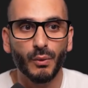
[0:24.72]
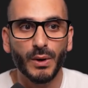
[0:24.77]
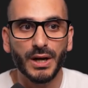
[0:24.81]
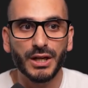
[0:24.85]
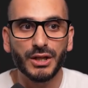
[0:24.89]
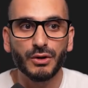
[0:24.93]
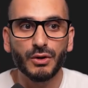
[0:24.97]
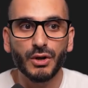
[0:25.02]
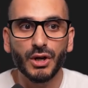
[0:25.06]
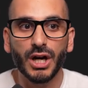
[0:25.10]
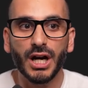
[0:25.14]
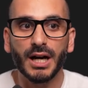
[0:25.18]

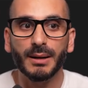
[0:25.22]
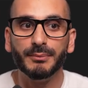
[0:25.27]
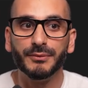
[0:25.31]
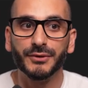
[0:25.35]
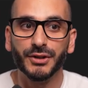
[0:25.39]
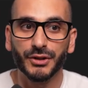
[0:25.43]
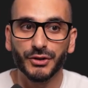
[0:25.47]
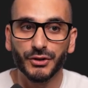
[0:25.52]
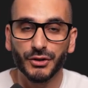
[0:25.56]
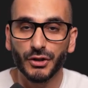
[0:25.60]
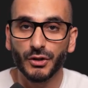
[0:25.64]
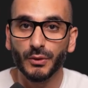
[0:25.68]
when you come
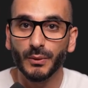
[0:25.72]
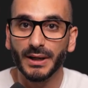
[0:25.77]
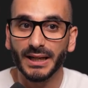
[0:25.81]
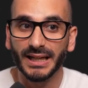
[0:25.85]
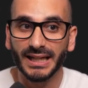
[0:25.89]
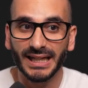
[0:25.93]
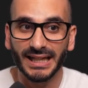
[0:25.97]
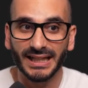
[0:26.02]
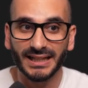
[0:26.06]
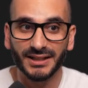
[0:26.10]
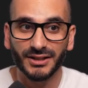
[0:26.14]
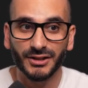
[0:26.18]
to do a
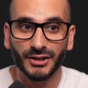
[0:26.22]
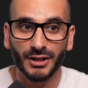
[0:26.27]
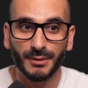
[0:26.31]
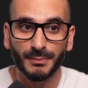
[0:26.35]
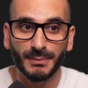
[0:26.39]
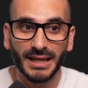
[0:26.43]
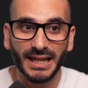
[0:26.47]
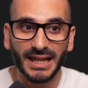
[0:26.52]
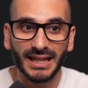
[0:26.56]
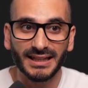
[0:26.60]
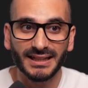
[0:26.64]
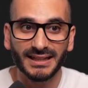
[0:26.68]
git
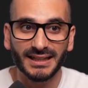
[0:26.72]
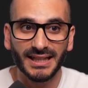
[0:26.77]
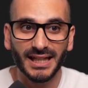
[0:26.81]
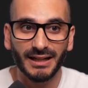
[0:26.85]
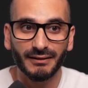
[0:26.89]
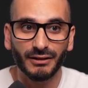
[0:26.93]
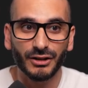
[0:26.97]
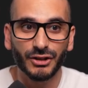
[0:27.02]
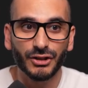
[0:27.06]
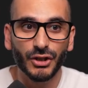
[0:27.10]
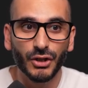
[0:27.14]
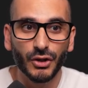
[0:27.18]
commit,
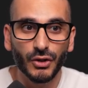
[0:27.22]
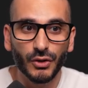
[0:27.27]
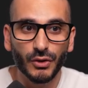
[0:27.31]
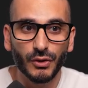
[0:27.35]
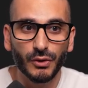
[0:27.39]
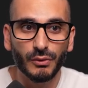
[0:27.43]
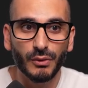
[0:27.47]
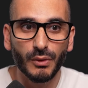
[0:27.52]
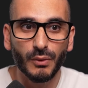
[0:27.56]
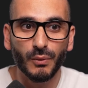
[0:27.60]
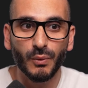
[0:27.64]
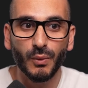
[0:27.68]
there are
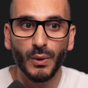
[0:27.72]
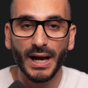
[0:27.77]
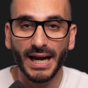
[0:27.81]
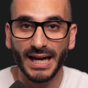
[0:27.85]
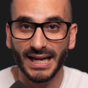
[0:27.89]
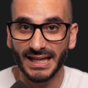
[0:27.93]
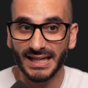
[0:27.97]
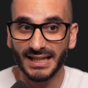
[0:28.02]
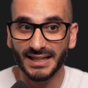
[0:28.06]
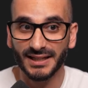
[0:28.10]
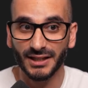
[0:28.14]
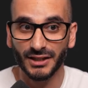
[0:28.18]
two
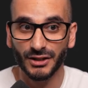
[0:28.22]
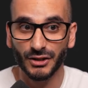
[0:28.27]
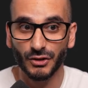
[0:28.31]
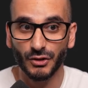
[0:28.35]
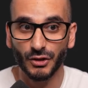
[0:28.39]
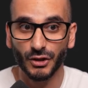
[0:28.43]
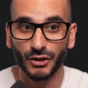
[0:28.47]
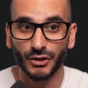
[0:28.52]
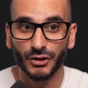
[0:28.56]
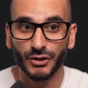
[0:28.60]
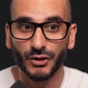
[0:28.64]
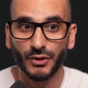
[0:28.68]
ways that you
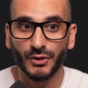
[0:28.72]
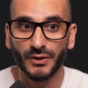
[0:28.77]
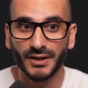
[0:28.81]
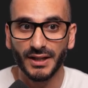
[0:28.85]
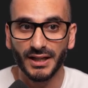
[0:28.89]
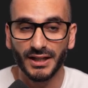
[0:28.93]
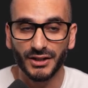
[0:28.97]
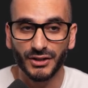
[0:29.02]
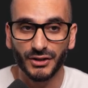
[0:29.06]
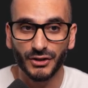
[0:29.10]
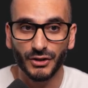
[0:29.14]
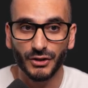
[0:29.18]
could do
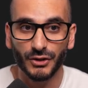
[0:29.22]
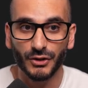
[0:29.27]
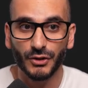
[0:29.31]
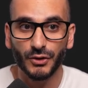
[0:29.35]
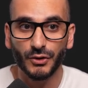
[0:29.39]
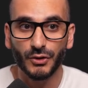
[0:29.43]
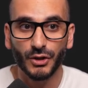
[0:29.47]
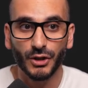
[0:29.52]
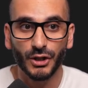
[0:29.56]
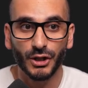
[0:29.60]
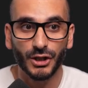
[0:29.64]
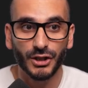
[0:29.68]
this.
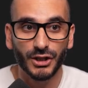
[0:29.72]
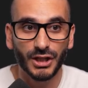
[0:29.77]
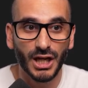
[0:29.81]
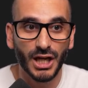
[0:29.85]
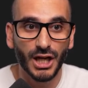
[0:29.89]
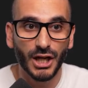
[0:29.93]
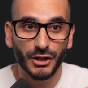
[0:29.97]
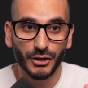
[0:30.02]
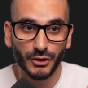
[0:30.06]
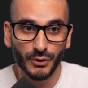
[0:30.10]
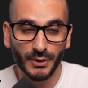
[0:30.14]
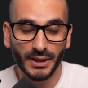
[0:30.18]
You could
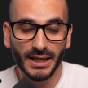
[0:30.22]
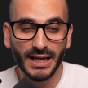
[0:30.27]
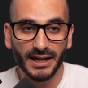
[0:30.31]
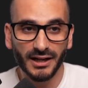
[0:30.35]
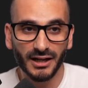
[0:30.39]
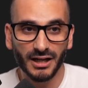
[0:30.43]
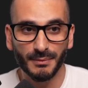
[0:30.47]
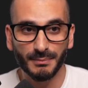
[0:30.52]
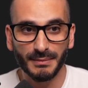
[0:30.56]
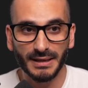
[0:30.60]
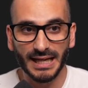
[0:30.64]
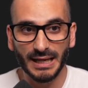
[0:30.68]
do git
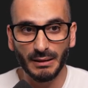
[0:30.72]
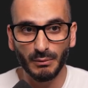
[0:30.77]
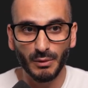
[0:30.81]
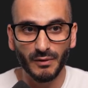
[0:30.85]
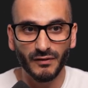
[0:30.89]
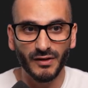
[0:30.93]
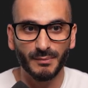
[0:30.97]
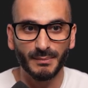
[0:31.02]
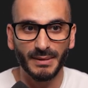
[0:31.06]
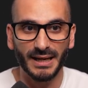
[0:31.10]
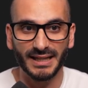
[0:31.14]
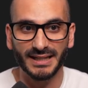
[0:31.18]
commit
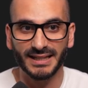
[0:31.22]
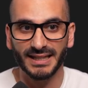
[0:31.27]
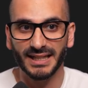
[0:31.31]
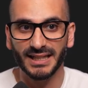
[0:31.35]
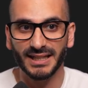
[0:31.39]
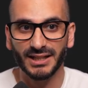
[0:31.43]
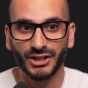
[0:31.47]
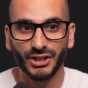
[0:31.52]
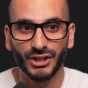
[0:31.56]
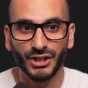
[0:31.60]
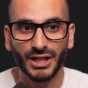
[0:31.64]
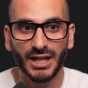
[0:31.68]
with a
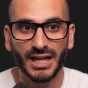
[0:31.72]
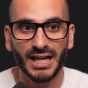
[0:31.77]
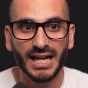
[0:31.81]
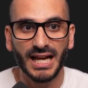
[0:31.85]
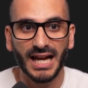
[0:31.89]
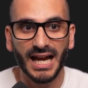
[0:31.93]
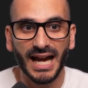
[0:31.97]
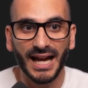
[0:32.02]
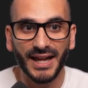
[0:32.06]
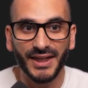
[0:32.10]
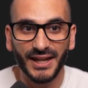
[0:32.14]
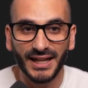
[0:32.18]
message
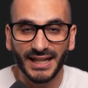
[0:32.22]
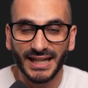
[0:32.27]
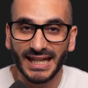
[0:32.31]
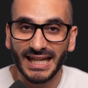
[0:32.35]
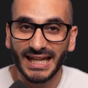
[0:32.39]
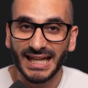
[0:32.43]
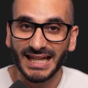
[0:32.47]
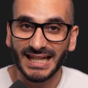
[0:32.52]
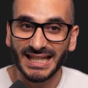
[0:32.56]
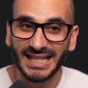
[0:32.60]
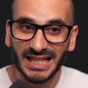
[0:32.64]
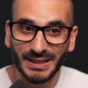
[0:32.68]
and then
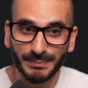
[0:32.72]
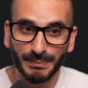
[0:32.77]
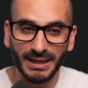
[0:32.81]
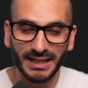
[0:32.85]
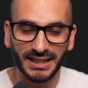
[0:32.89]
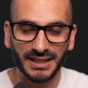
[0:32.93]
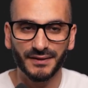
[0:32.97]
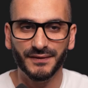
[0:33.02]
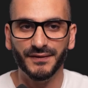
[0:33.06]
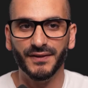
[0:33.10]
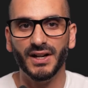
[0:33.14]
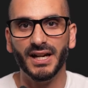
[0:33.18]
here
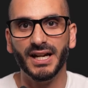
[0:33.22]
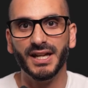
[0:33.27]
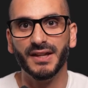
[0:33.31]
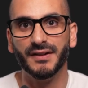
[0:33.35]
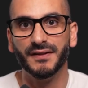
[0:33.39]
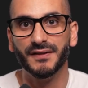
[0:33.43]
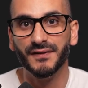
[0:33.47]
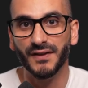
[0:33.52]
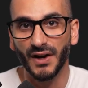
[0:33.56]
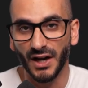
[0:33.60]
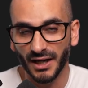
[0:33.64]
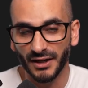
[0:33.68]
specify the
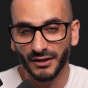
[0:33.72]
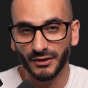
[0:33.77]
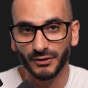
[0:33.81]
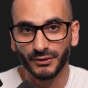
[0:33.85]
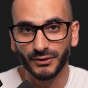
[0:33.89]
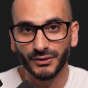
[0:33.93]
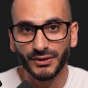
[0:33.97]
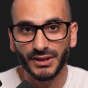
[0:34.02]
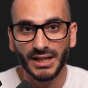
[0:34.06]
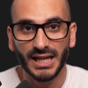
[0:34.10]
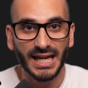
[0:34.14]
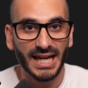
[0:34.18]

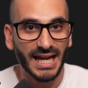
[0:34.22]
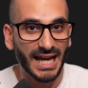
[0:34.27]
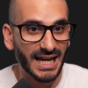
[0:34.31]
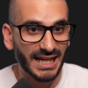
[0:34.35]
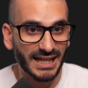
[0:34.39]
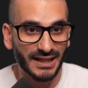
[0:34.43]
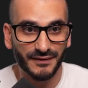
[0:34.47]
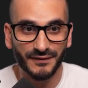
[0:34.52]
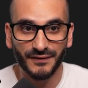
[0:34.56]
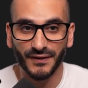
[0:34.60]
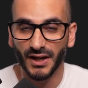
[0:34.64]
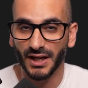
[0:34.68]
files,
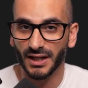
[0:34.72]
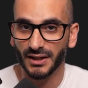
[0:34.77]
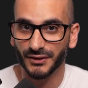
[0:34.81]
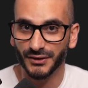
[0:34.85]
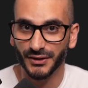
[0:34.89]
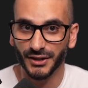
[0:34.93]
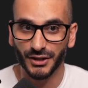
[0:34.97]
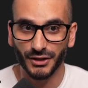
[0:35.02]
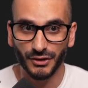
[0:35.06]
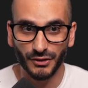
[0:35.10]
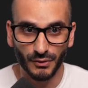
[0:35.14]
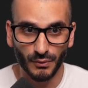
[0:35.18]
any
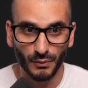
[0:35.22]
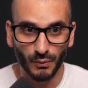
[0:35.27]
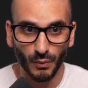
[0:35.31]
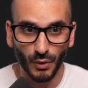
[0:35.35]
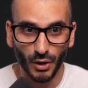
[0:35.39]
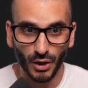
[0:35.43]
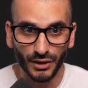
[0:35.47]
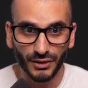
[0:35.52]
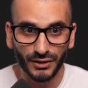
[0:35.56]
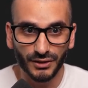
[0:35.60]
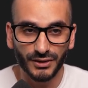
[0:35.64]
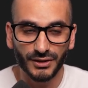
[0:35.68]
files that you
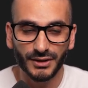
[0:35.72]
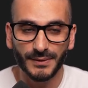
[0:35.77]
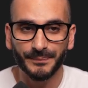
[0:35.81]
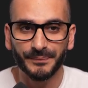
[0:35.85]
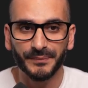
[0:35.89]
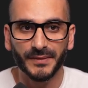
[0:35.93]
want.